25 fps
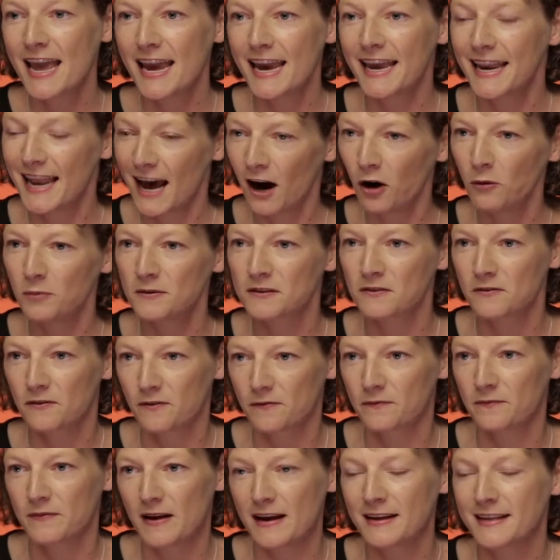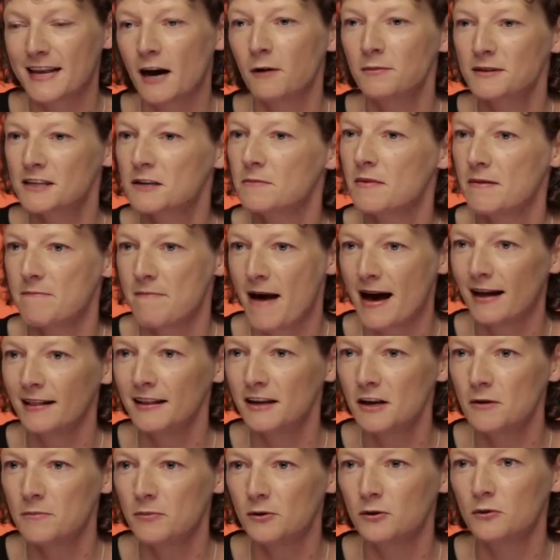It helps to be
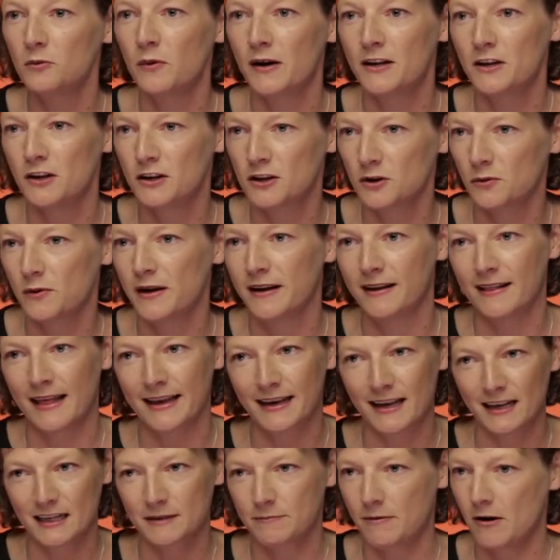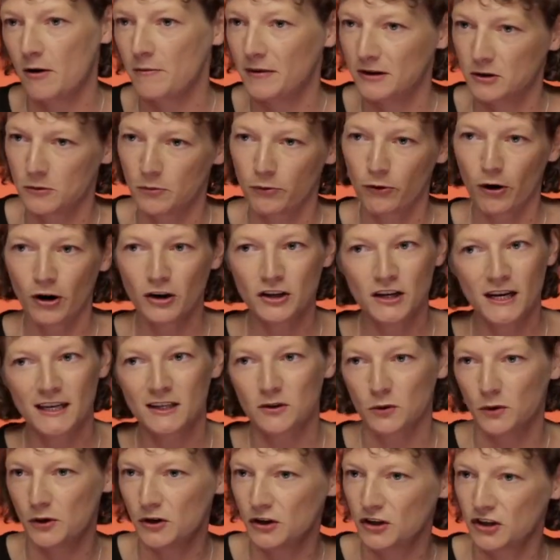malleable when you're doing like experimental
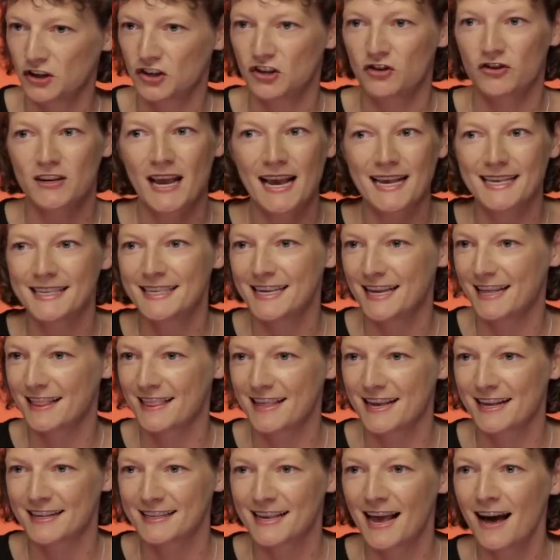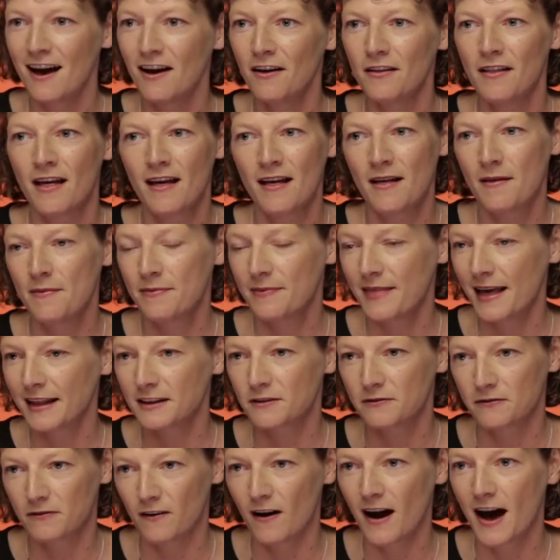projects or you're just testing things out.
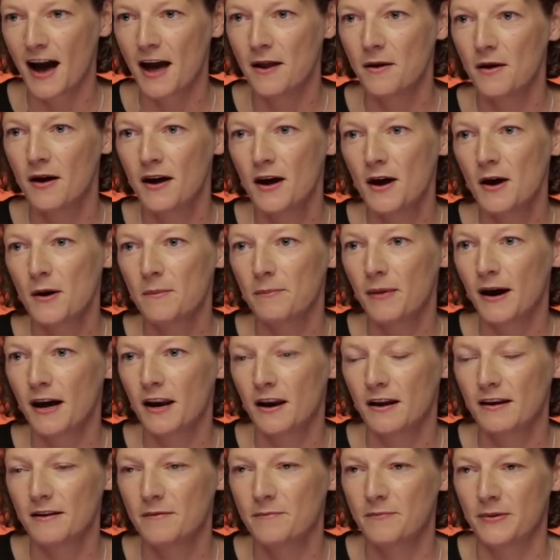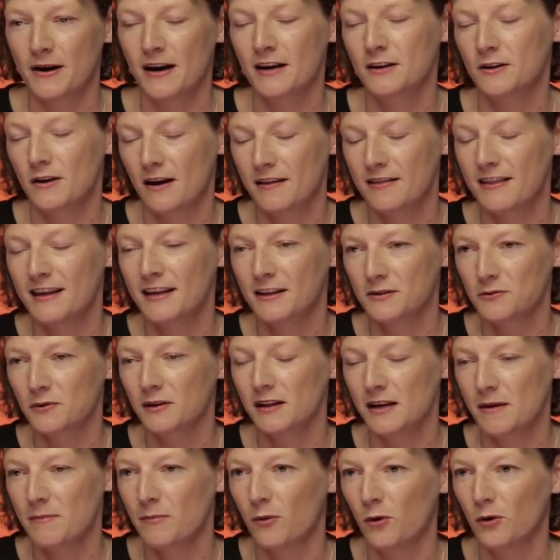That's fine, but I think it's
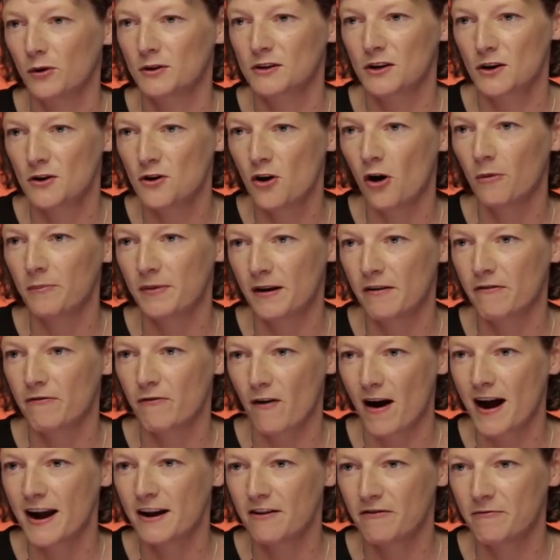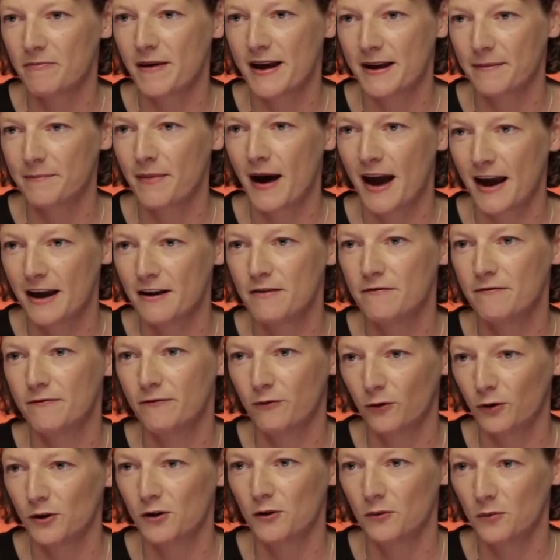really important to not be afraid of being paid
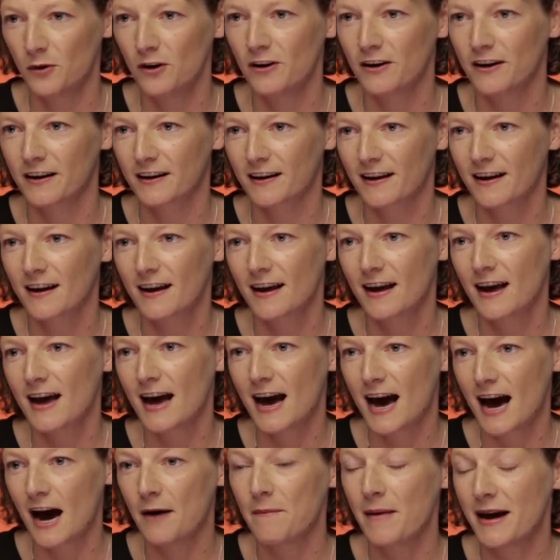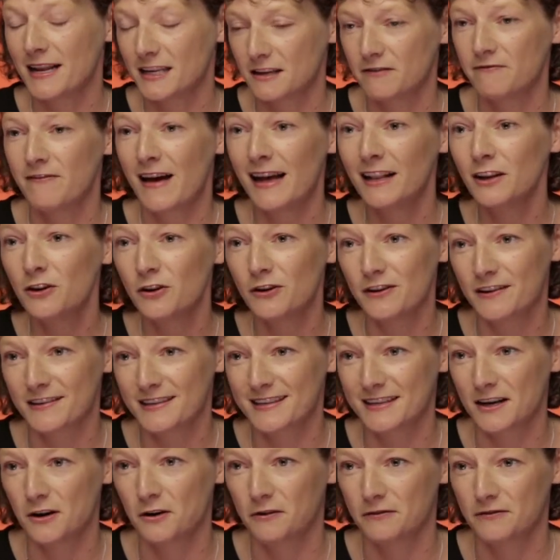for your work, and to value
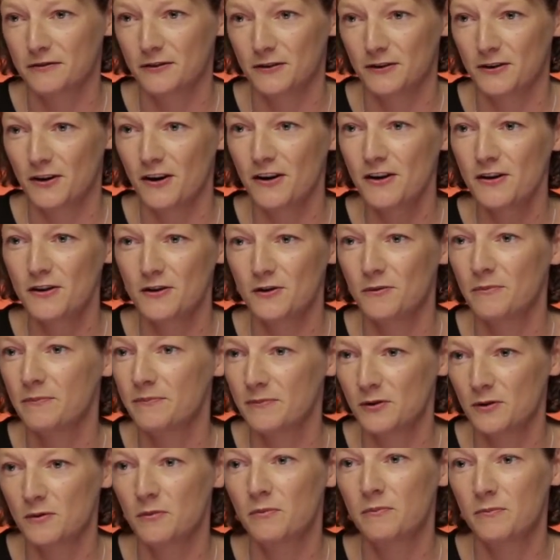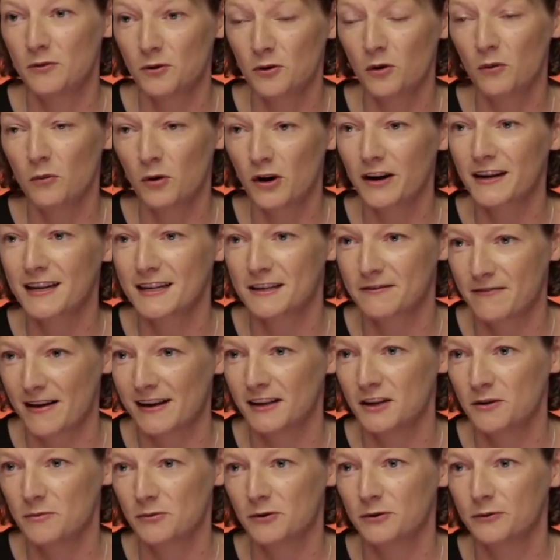yourself. Your work is
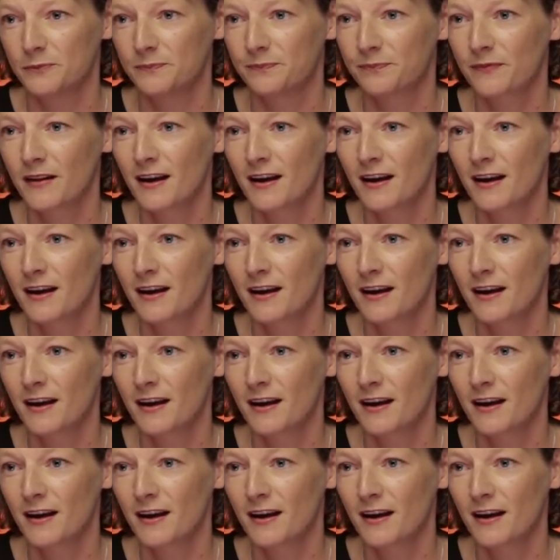valuable.